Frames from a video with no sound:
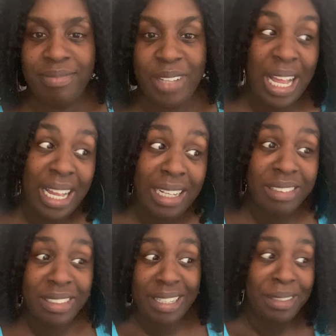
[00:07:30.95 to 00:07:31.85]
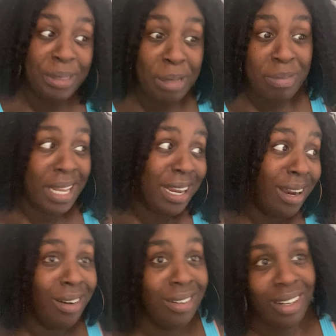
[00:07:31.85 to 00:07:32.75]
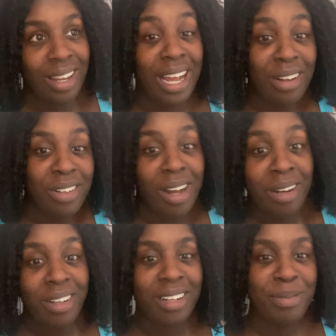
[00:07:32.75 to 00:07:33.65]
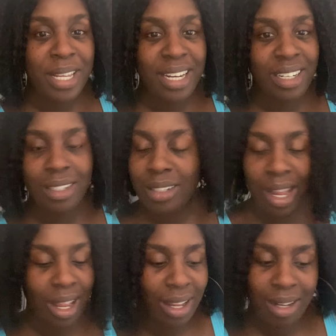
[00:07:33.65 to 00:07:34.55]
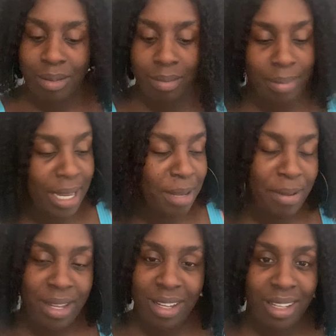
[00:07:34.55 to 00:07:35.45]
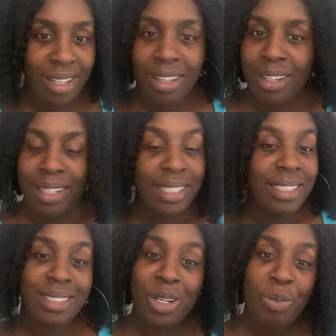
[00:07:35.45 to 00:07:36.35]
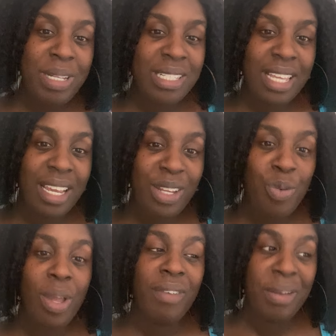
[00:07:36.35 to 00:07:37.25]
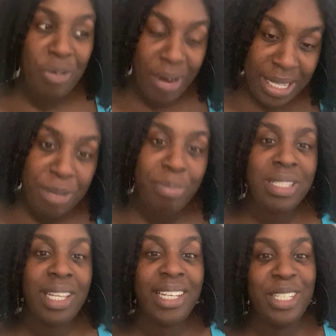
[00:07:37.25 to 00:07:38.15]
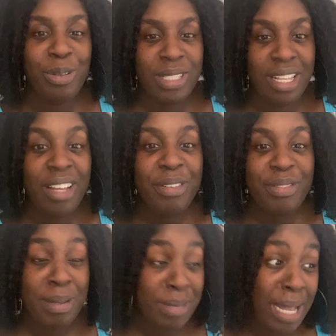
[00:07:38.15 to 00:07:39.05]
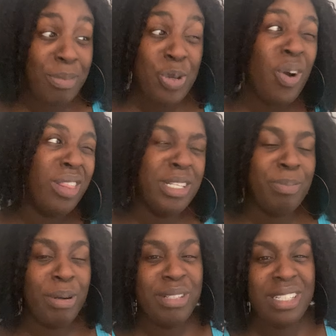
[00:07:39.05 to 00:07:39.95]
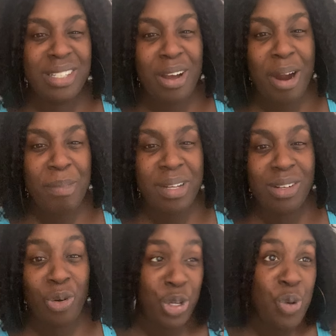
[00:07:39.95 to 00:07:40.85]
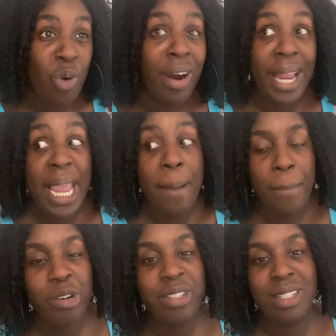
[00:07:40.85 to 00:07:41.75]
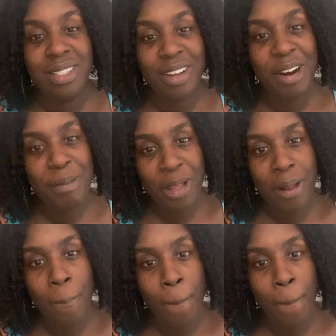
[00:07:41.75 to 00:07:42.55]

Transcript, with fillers: I don't know, I'm scared. I'm scared. Nah, baby. Don't be scared. You have every right to protect yourself. Sometimes you are this person's karma, or you are a person's karma.